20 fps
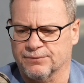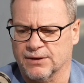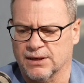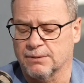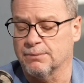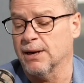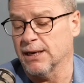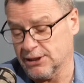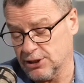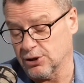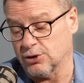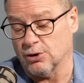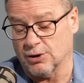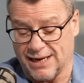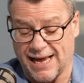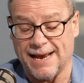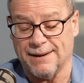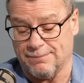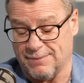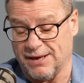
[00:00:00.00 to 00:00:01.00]
Mike de
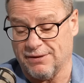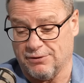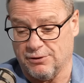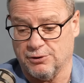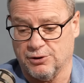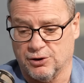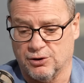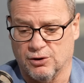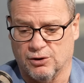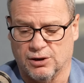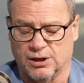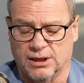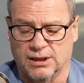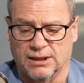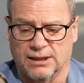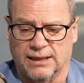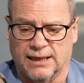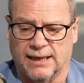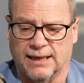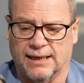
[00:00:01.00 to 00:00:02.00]
Kock and Matthew de Kock.
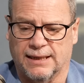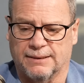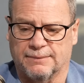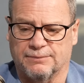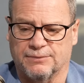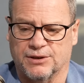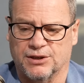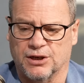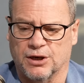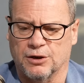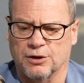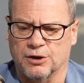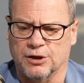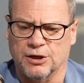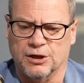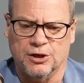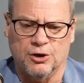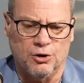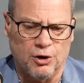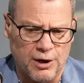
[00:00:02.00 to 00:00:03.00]
So
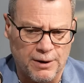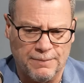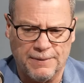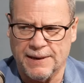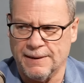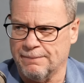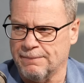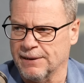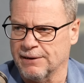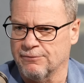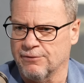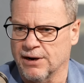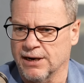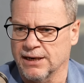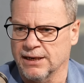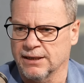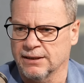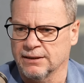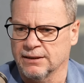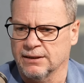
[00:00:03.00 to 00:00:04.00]
you've got to be a big
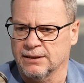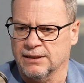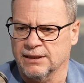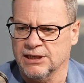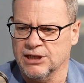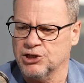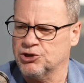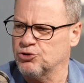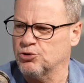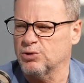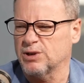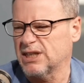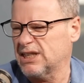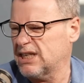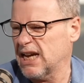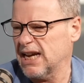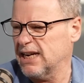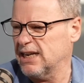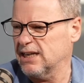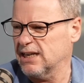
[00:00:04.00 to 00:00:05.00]
runner. He's drawn
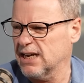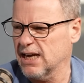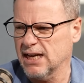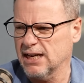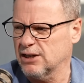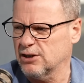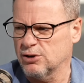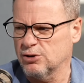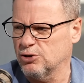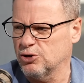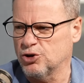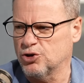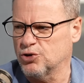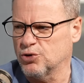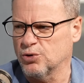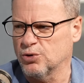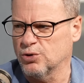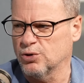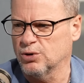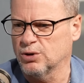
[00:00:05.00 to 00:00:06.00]
10 again, good
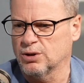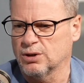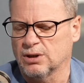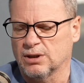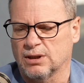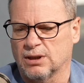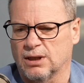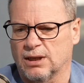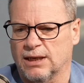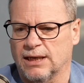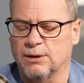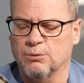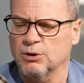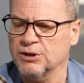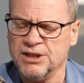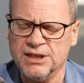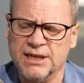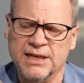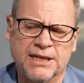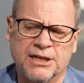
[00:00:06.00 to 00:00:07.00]
draw. He
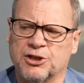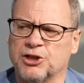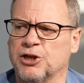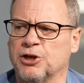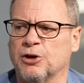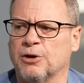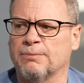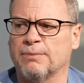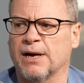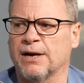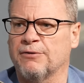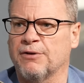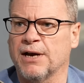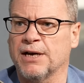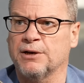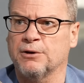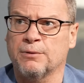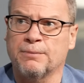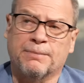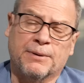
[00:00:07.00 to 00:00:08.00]
wasn't initially on my
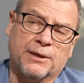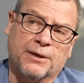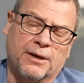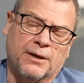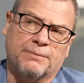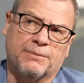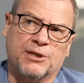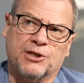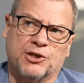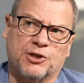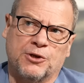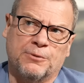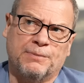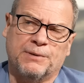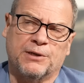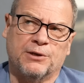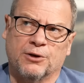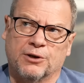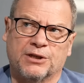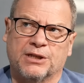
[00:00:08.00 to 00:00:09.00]
radar, but I'd be
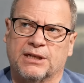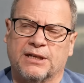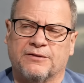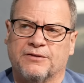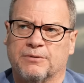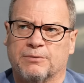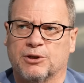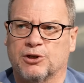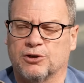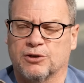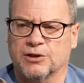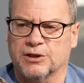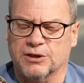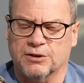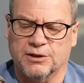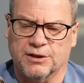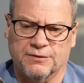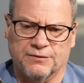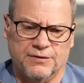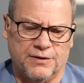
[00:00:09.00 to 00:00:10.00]
stupid not to give him a chance
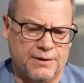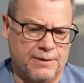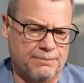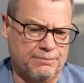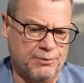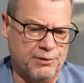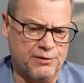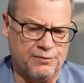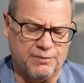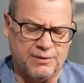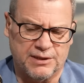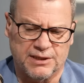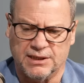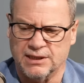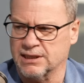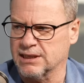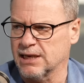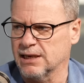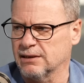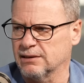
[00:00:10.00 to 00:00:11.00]
because of the improvement
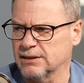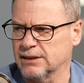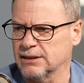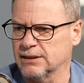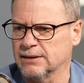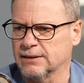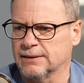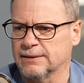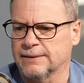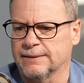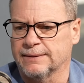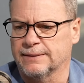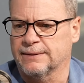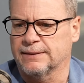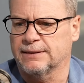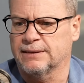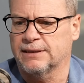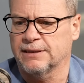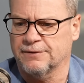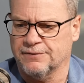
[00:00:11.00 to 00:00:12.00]
since gelding.
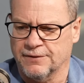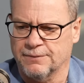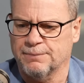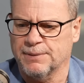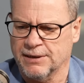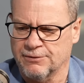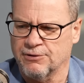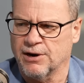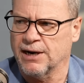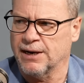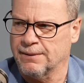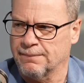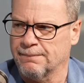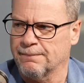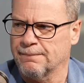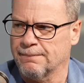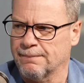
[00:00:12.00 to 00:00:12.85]
Big runner.